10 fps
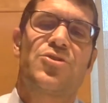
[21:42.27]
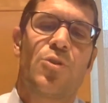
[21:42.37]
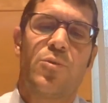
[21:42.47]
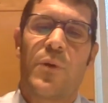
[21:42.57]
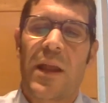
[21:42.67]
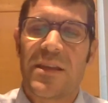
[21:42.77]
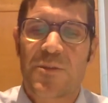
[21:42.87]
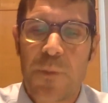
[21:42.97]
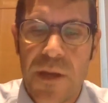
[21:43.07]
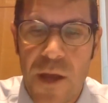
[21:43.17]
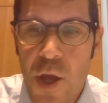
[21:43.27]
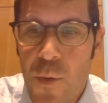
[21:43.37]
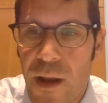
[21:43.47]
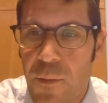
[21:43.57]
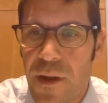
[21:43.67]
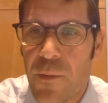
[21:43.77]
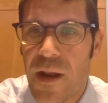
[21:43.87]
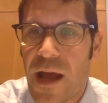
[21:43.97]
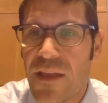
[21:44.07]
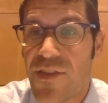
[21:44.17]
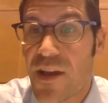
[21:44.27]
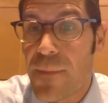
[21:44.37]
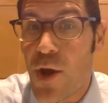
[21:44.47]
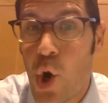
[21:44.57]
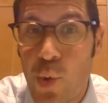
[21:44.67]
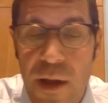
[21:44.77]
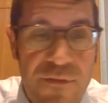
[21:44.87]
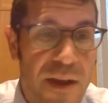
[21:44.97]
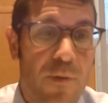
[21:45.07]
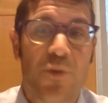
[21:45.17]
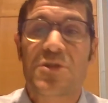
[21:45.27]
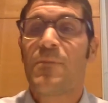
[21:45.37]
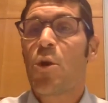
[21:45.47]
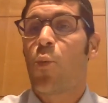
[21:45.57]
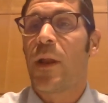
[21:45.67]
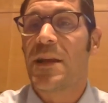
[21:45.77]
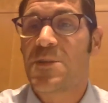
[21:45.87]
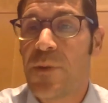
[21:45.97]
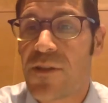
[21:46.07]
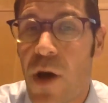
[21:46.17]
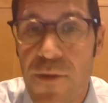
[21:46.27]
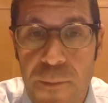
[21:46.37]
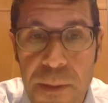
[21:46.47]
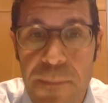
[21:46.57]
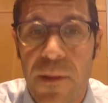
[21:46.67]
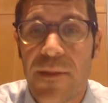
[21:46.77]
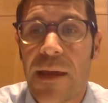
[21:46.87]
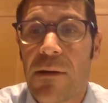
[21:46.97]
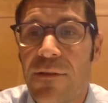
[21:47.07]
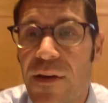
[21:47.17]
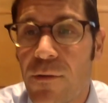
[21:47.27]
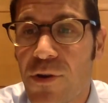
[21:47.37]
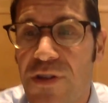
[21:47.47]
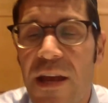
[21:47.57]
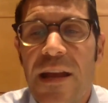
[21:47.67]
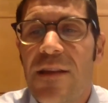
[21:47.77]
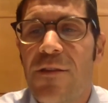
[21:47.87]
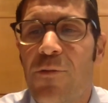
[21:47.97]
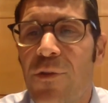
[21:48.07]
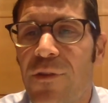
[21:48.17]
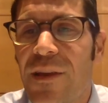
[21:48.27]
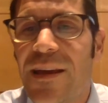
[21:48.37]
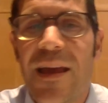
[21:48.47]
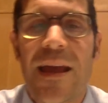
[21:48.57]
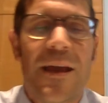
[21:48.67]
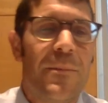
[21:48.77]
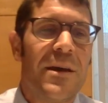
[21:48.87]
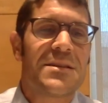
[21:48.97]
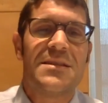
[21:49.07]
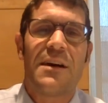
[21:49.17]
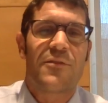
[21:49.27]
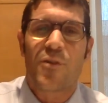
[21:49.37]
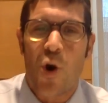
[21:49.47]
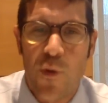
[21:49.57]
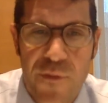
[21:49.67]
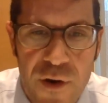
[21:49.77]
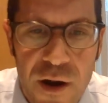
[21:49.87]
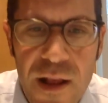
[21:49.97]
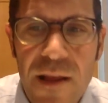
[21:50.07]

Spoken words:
So when I speak, when I think of my own averos, when I speak to other people and their averos, the game is never over.